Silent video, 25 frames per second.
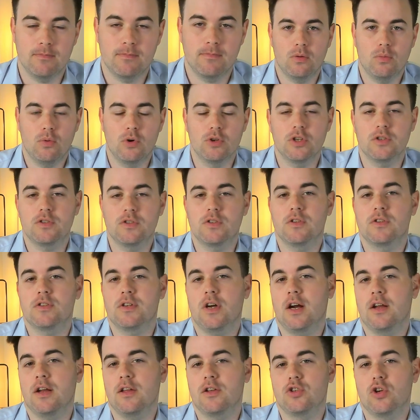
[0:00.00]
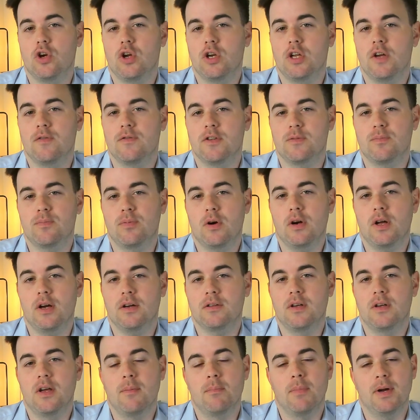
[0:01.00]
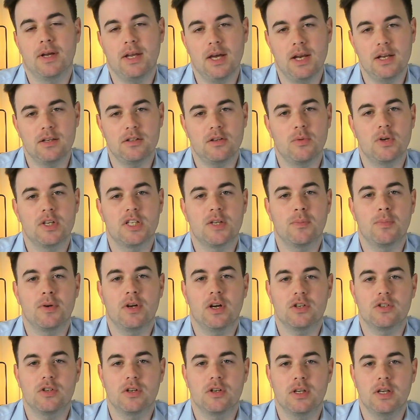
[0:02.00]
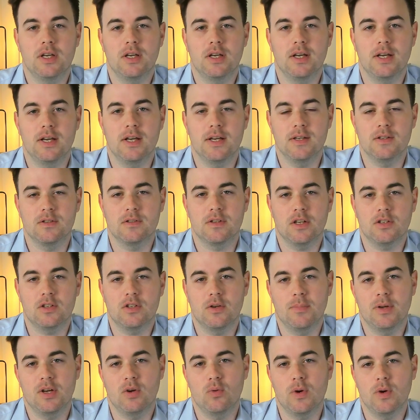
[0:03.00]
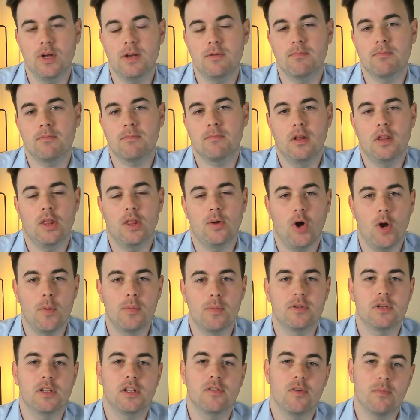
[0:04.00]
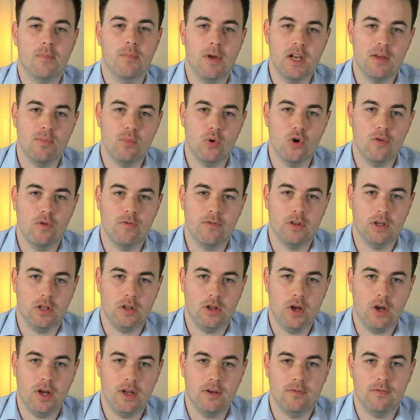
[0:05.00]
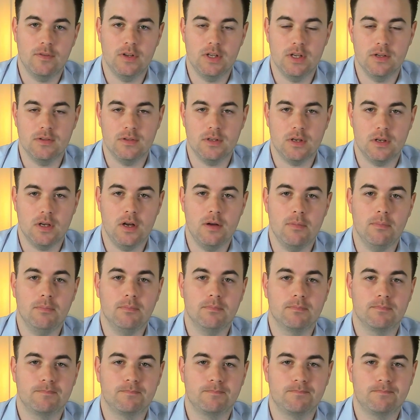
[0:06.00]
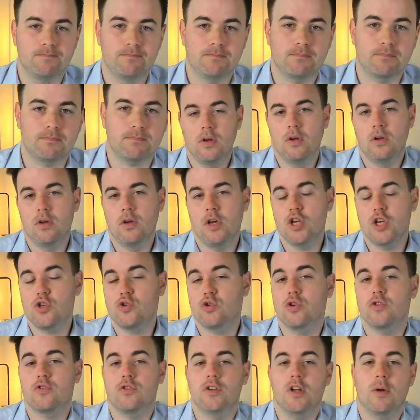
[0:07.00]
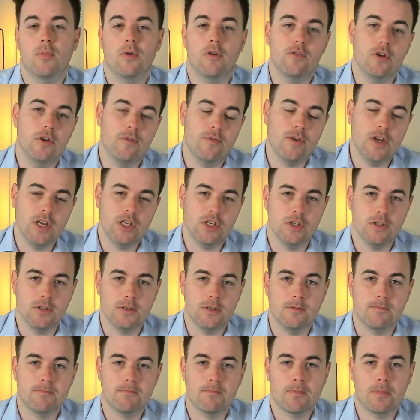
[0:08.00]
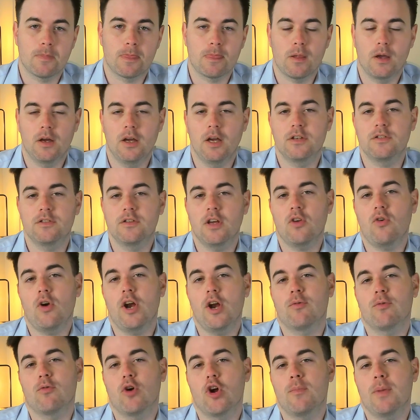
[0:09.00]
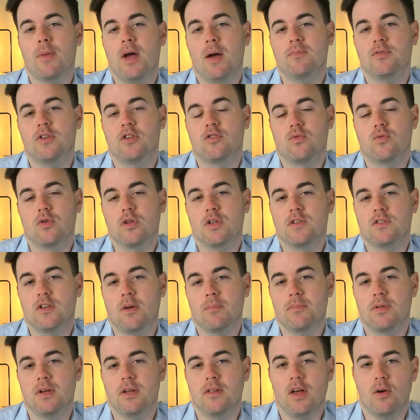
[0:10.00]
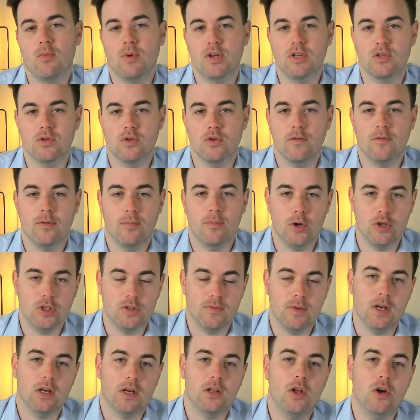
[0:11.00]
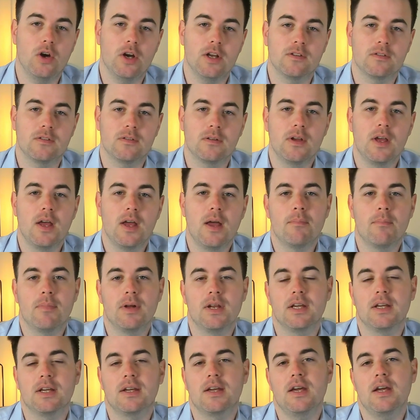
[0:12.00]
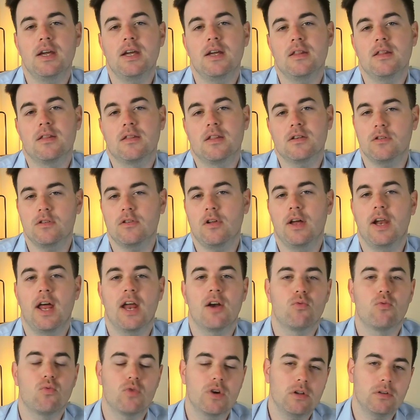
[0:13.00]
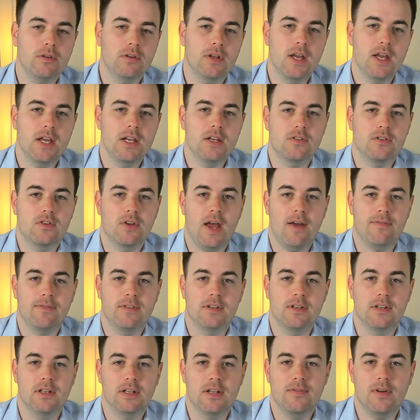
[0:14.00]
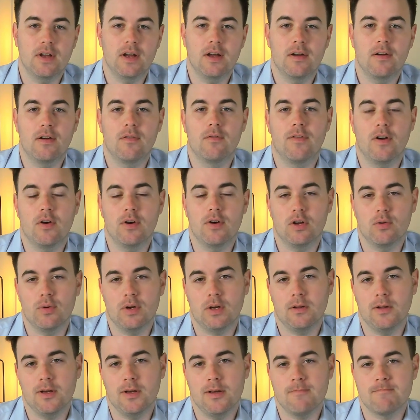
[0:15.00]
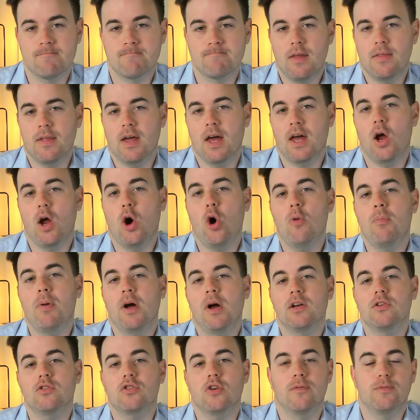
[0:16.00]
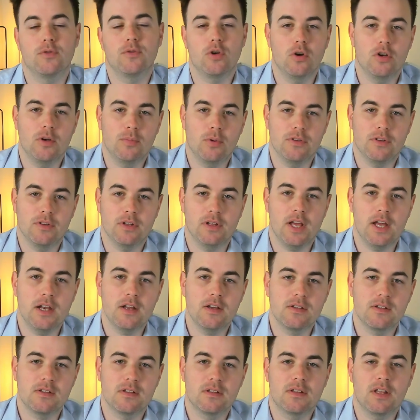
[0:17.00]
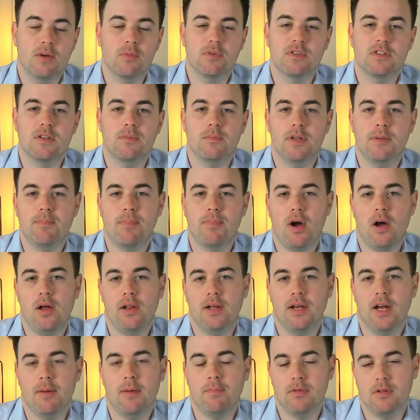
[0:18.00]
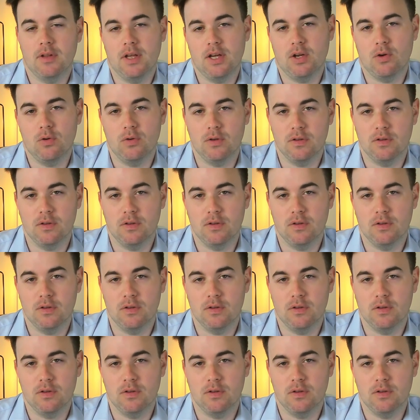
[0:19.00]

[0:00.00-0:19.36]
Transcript: We're just at the start of the journey of this product, but getting something into production here is such a big win that we're hoping to deliver many more for the client for years to come. Introduce a number of new features. Accelerating roadmaps is really something that we do for most of our clients, but in Key, this client had a real need to have to deliver very quickly. They had a whole bunch of term deposit letters that were simply piling up that they couldn't